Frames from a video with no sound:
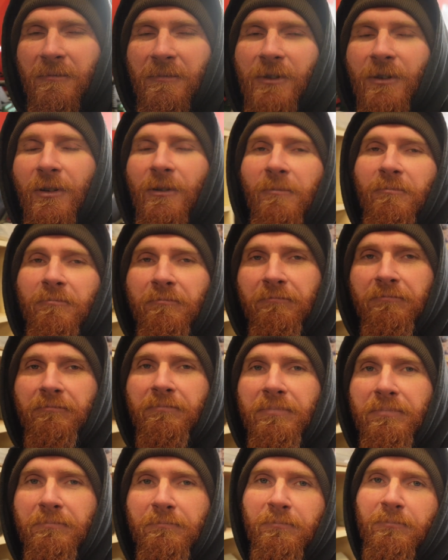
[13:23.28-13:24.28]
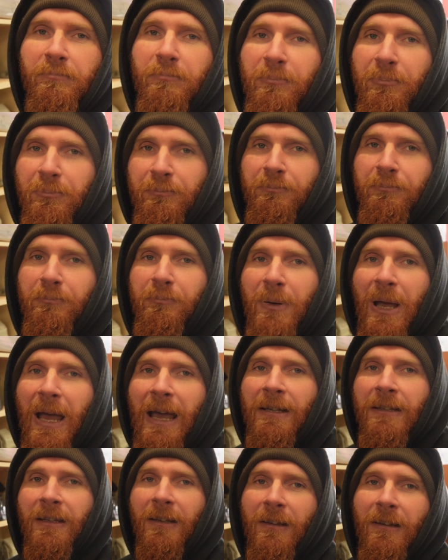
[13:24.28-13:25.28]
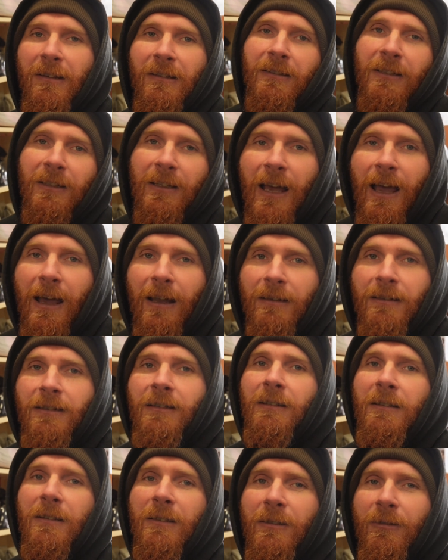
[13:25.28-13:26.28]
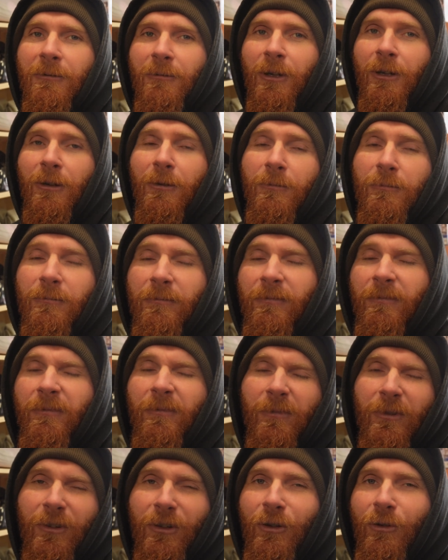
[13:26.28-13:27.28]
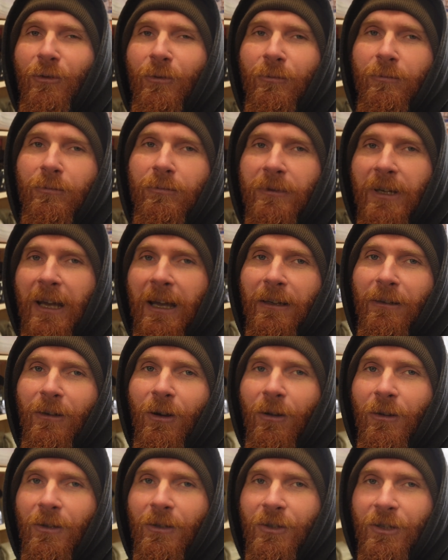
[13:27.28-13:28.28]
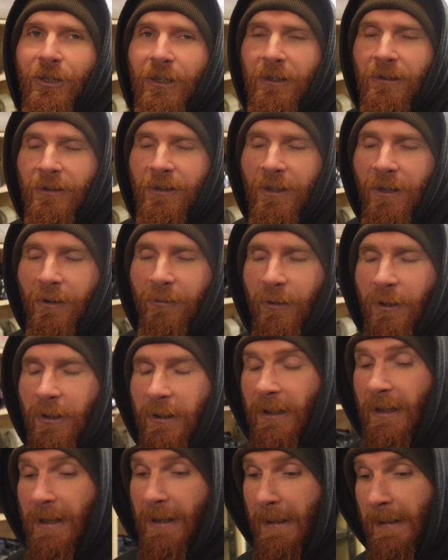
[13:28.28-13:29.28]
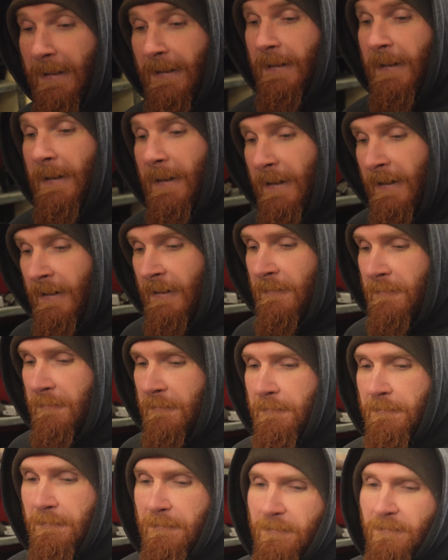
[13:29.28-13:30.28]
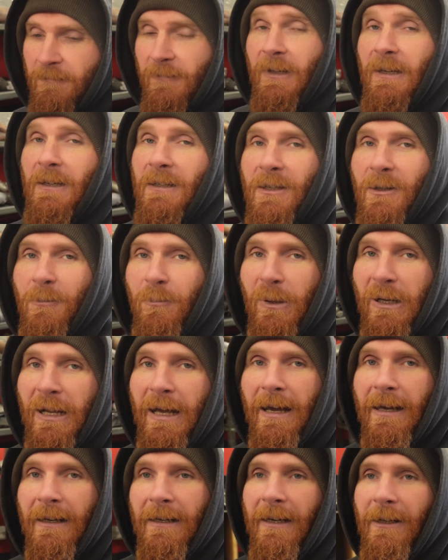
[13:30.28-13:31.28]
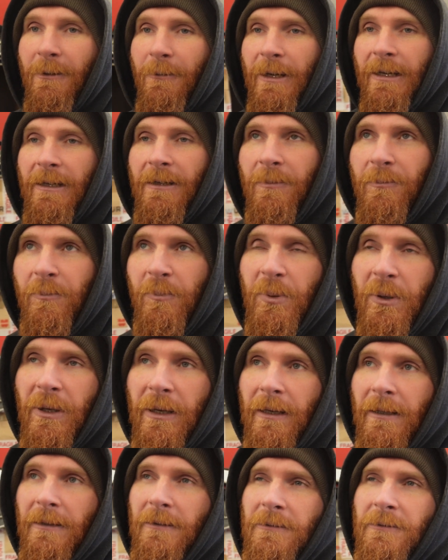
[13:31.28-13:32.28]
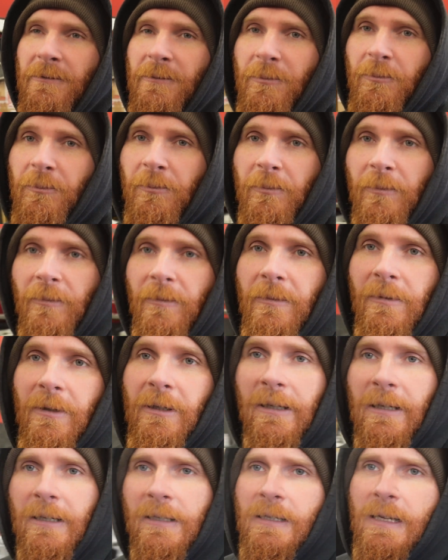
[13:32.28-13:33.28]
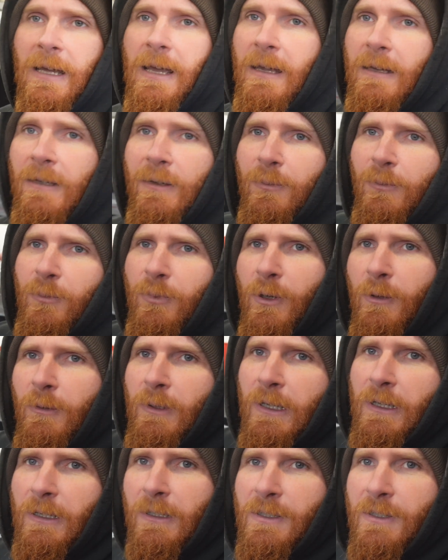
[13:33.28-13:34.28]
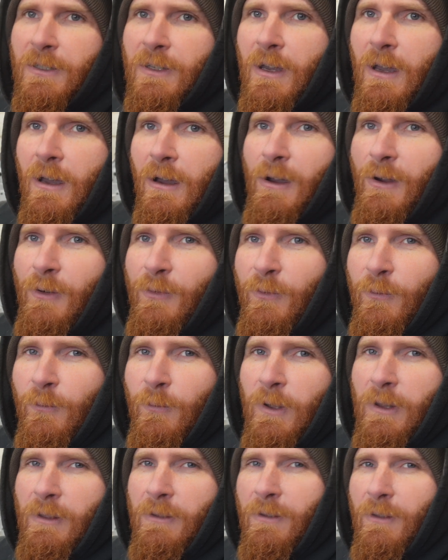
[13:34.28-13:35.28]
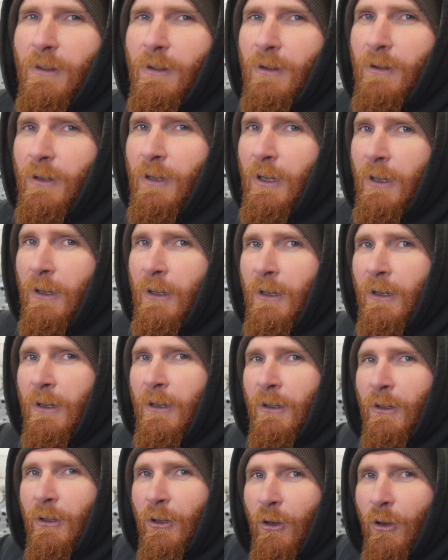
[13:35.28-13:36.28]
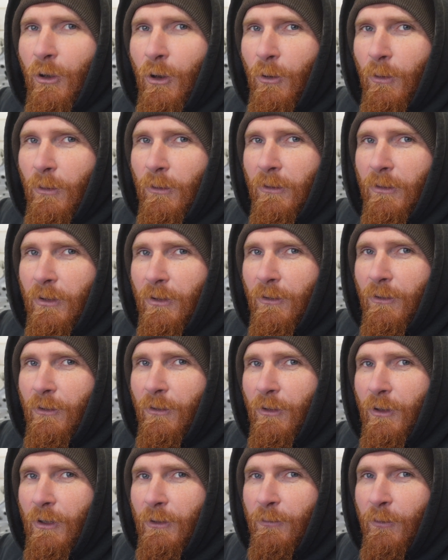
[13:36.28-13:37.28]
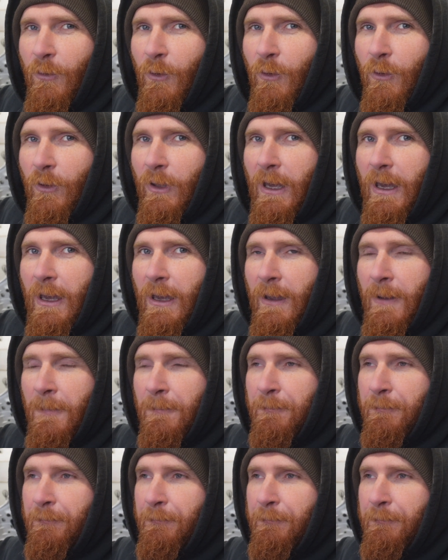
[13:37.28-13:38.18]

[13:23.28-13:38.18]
to better than standard, you know, new technology and stuff like that. That's the plan anyway, but like I said, probably going to start off with the gold 34 there